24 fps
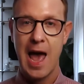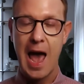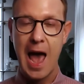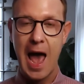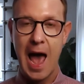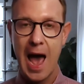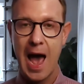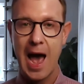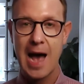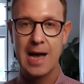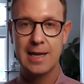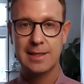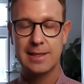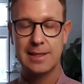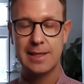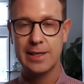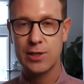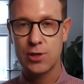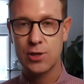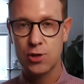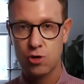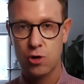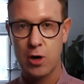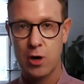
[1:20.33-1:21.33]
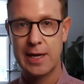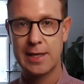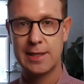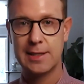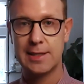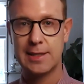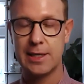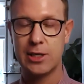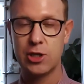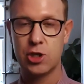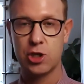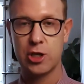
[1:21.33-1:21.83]
as this
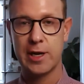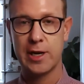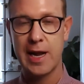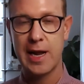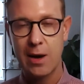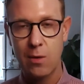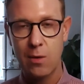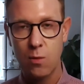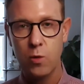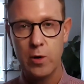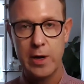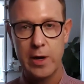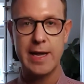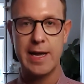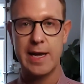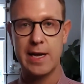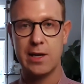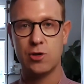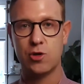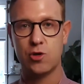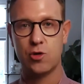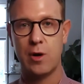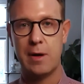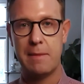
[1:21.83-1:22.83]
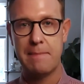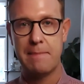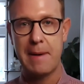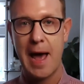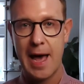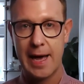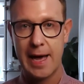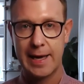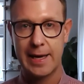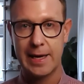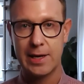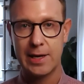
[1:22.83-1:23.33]
transition and re-entry
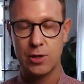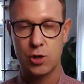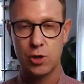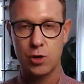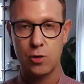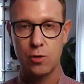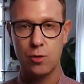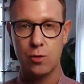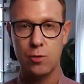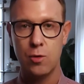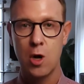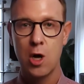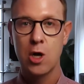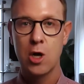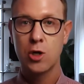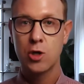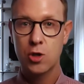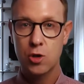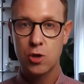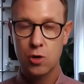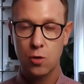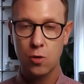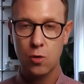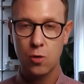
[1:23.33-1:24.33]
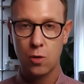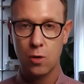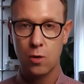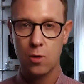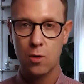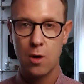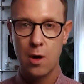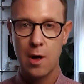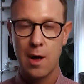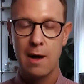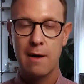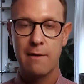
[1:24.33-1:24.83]
back into
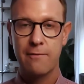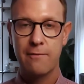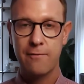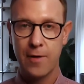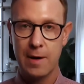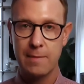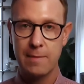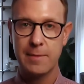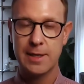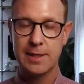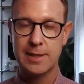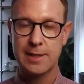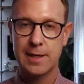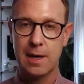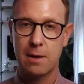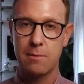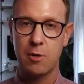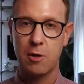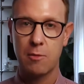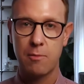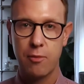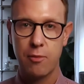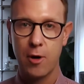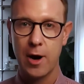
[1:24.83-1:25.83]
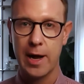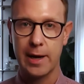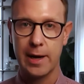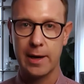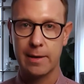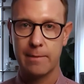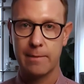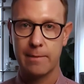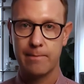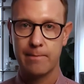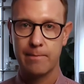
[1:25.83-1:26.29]
school from the summer break.